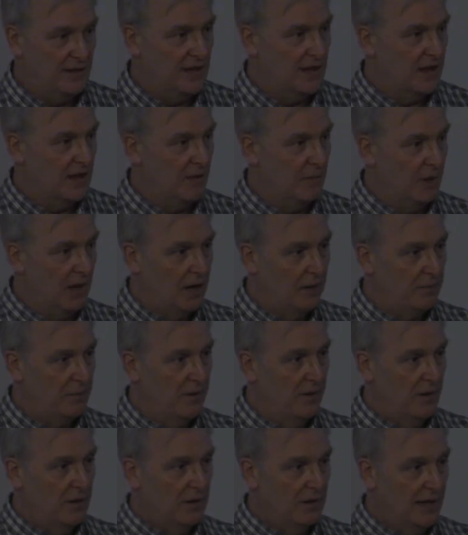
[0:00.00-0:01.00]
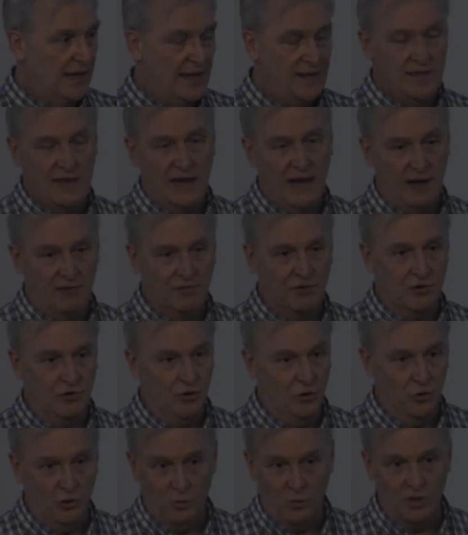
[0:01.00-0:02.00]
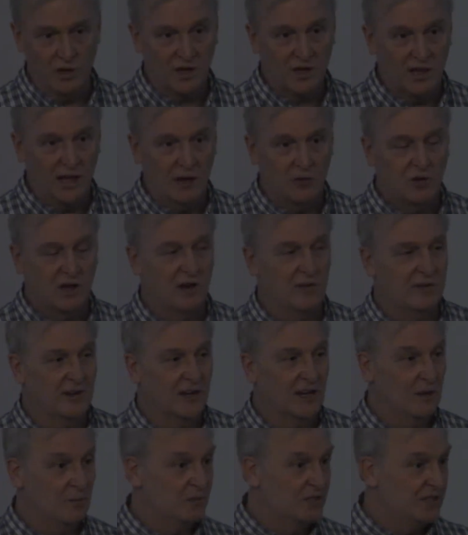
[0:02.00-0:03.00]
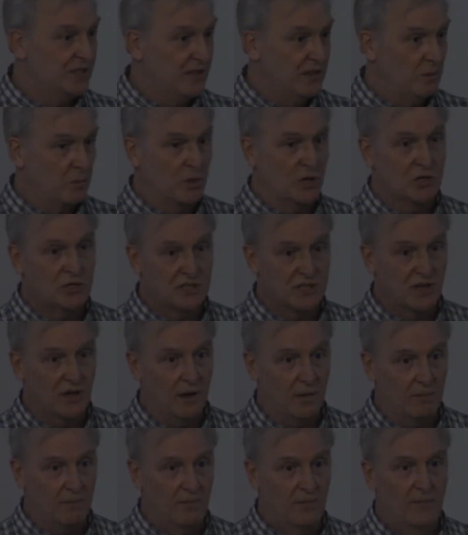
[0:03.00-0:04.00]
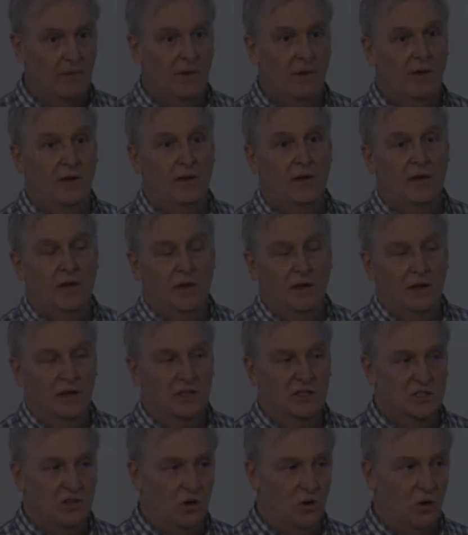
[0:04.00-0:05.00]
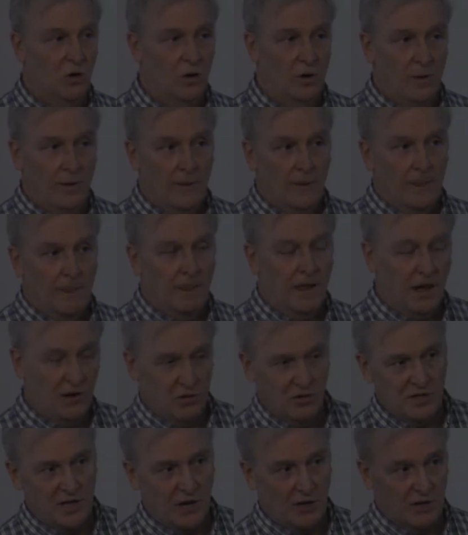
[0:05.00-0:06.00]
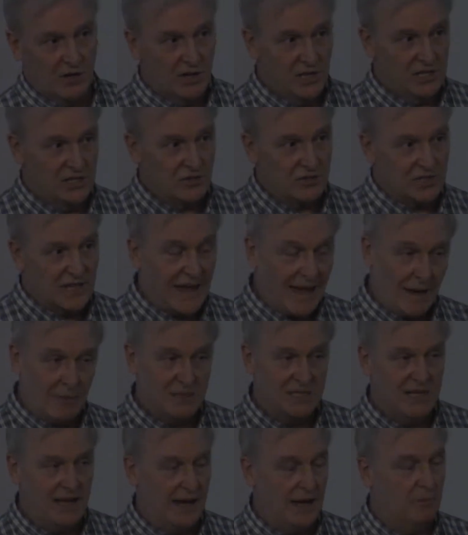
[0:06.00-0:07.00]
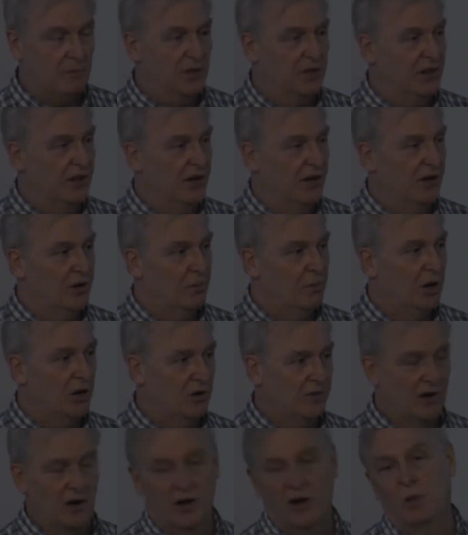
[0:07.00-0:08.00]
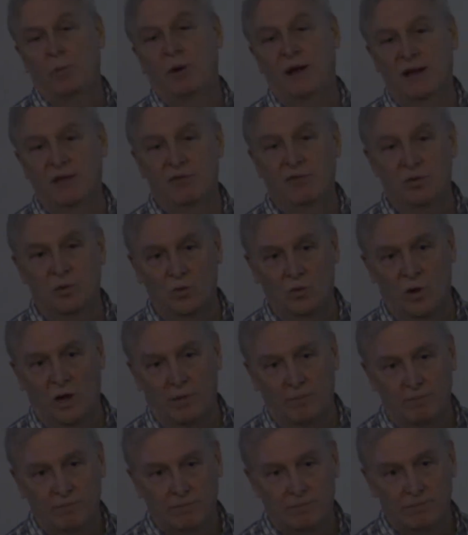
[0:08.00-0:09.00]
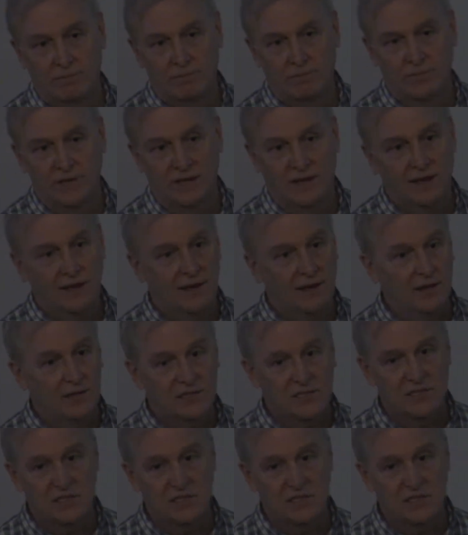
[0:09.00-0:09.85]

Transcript: they come up late in the afternoon or when the cloud cover comes, and then the birds come. And so not only are the glaciers habitat, but they're part of our alpine food web. And again, this